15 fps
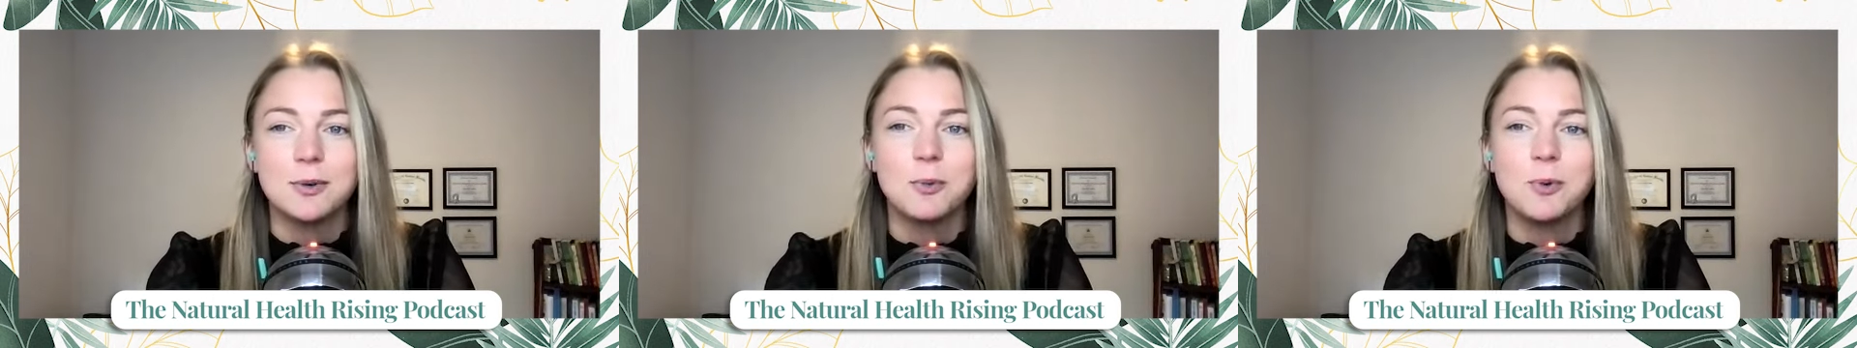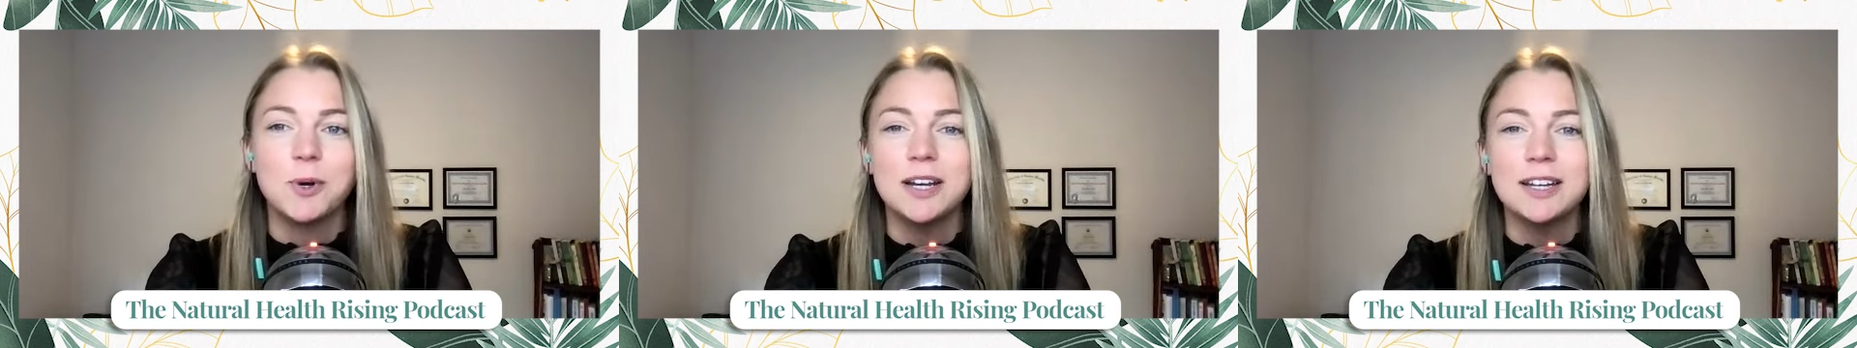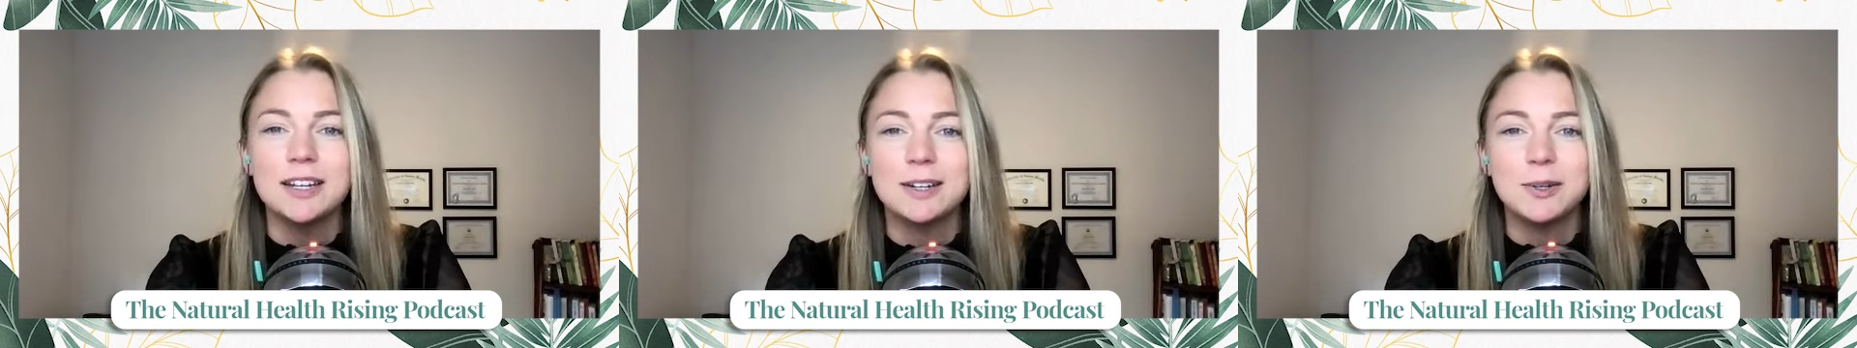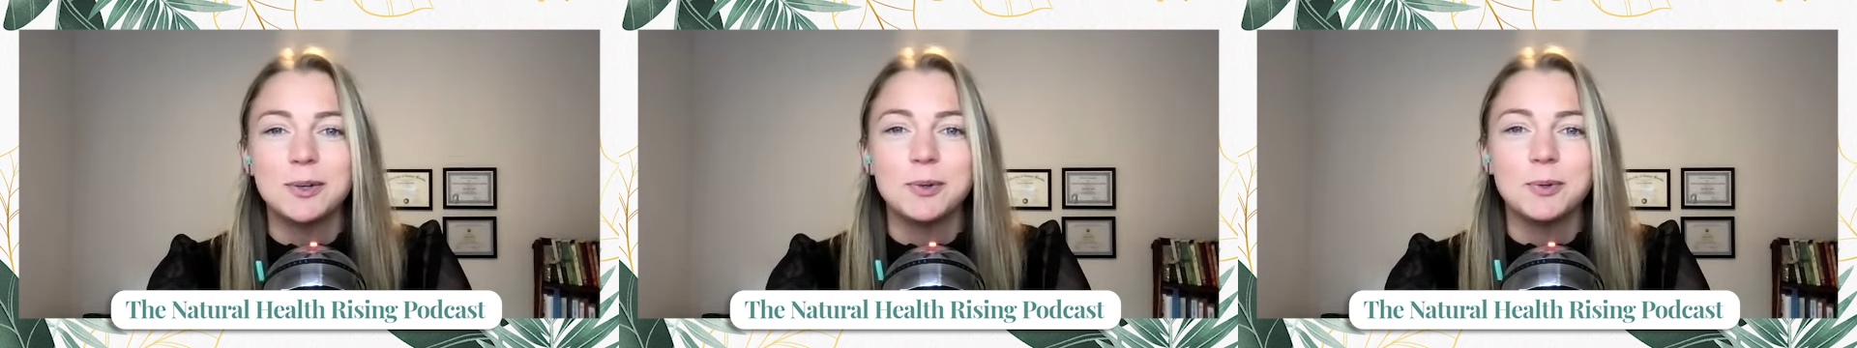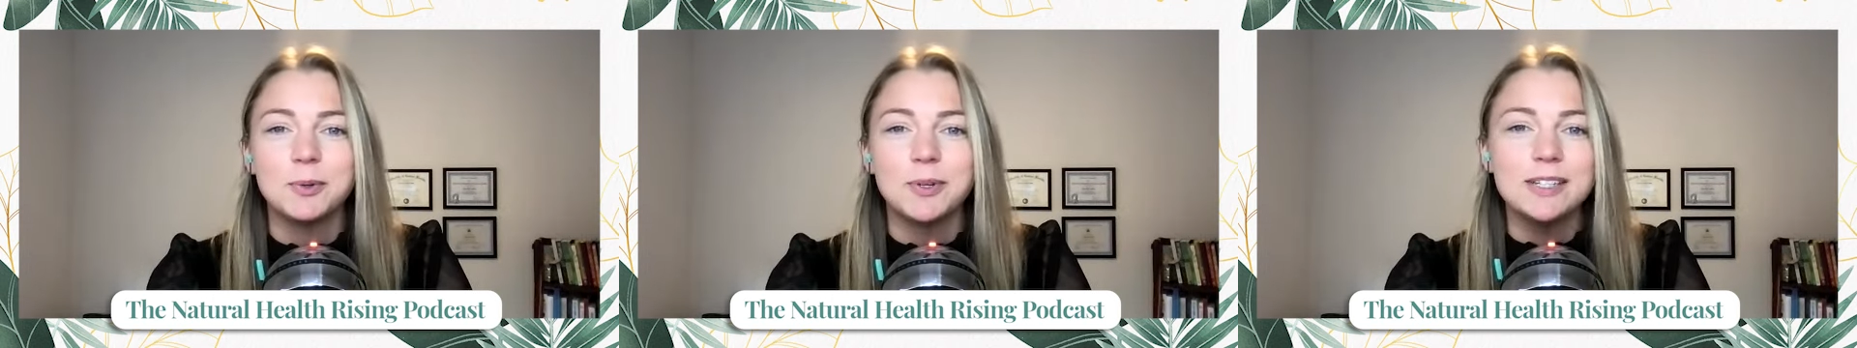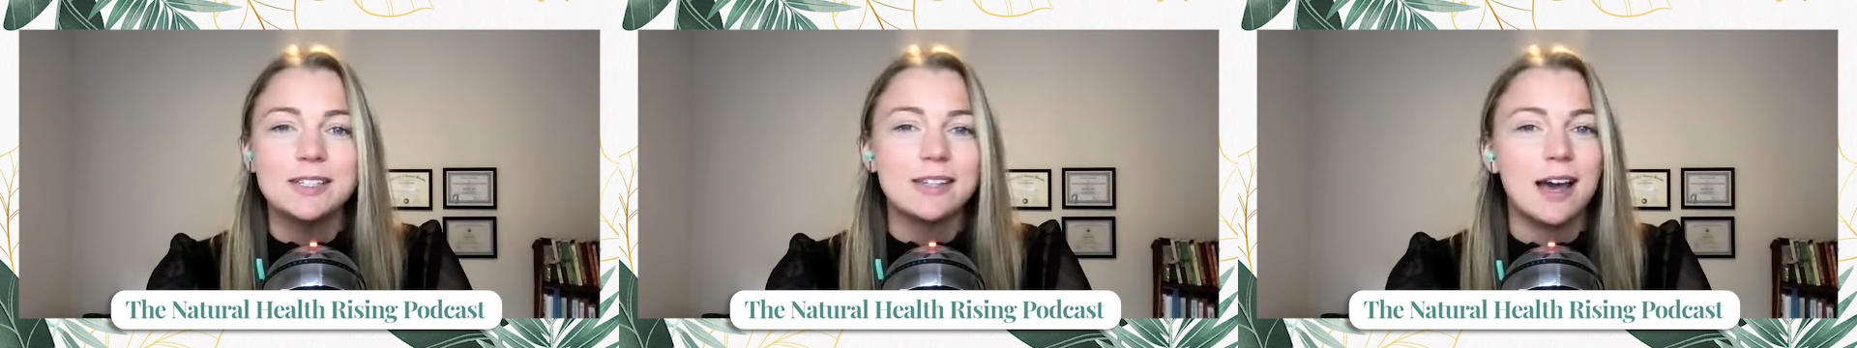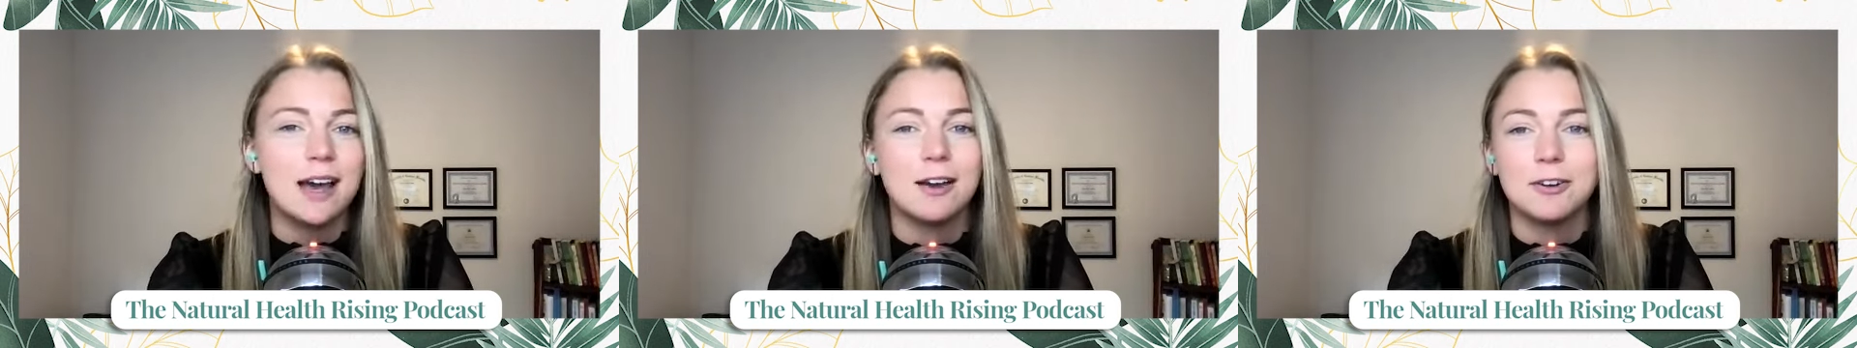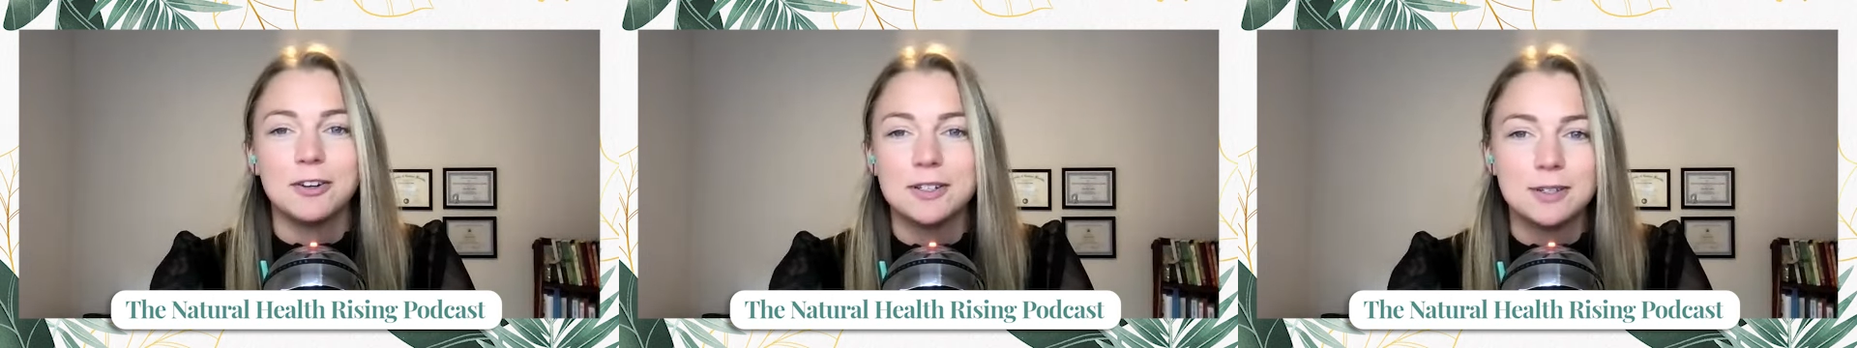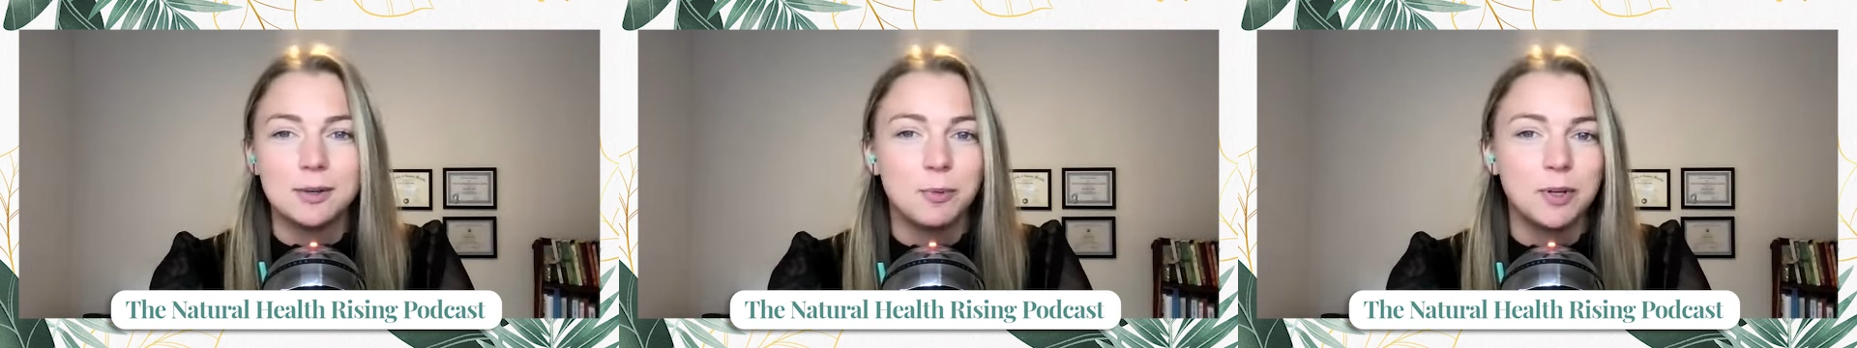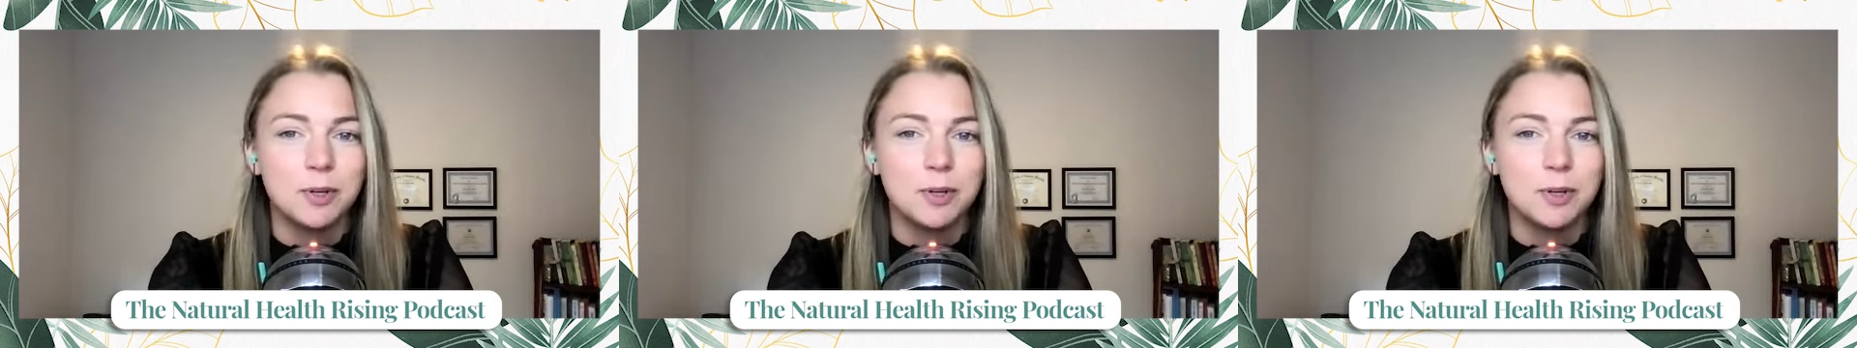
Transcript: What is agorism?